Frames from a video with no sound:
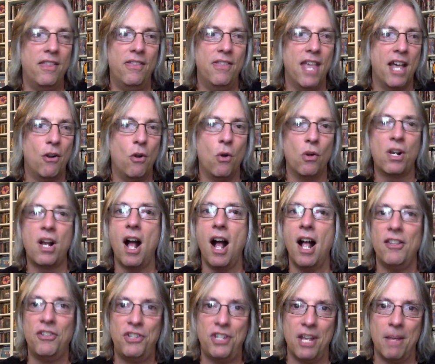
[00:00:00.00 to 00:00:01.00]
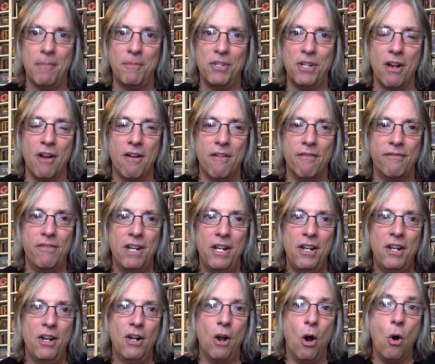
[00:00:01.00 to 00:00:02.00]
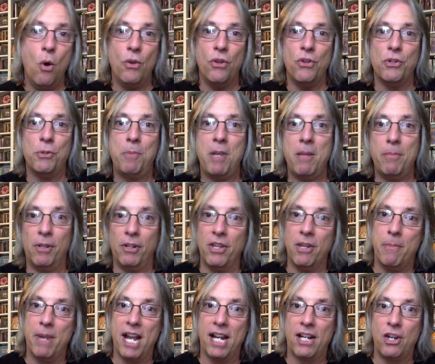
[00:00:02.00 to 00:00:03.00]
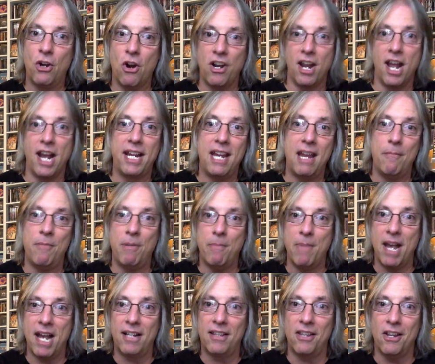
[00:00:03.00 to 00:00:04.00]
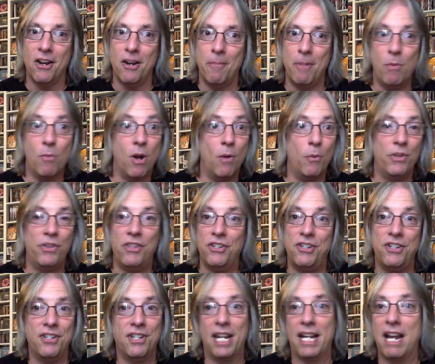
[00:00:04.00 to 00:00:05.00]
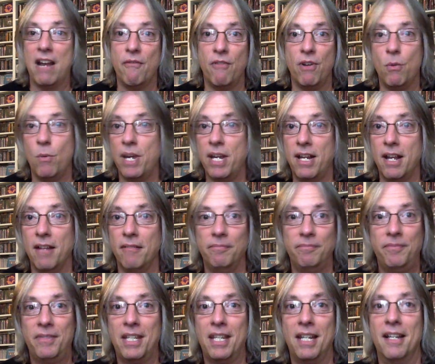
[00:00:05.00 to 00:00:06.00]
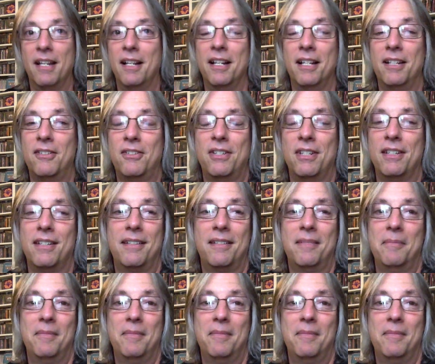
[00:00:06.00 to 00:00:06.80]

that whole concept of oh, there's people in the backyard and I can't be back there. Meanwhile, this is like every weekend. Uh, it's just